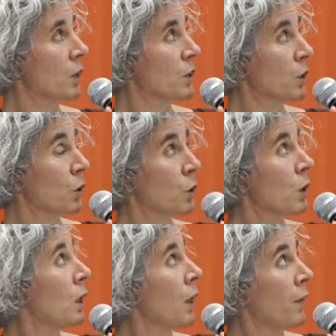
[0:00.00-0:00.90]

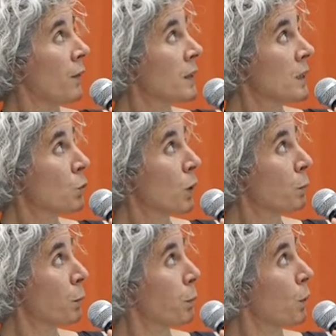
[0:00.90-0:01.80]
So this is
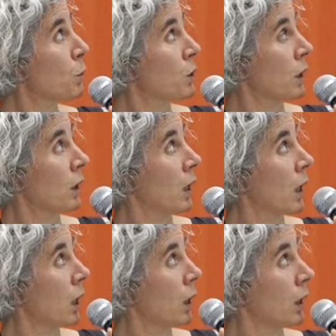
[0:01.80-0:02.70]
one proposal.
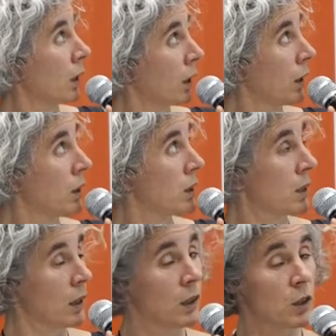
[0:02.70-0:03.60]

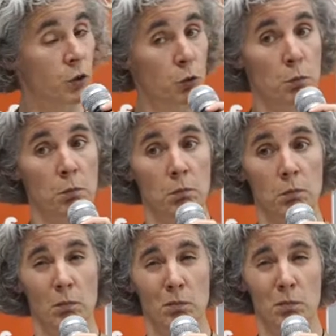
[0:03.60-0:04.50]
It's to
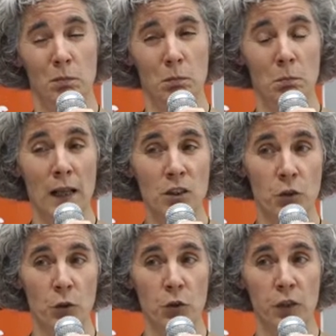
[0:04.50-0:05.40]

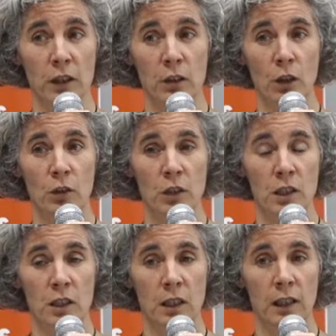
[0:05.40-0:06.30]
match those
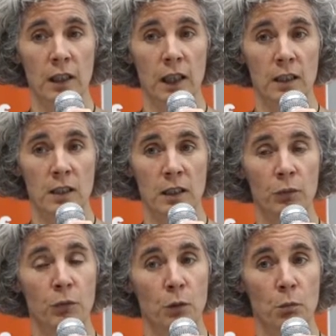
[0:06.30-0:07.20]
technologies against
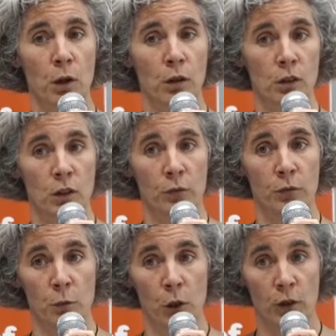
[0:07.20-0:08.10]
different models
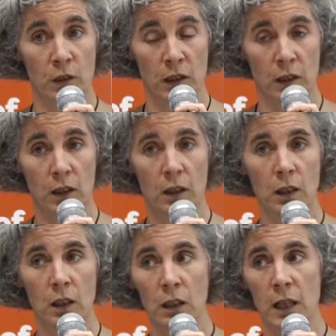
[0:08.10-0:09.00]
of democracy,
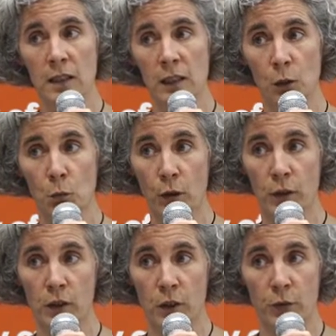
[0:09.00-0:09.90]
classical
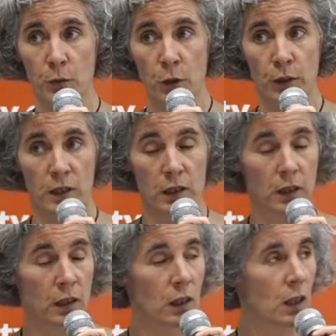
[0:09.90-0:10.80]
models of democracy.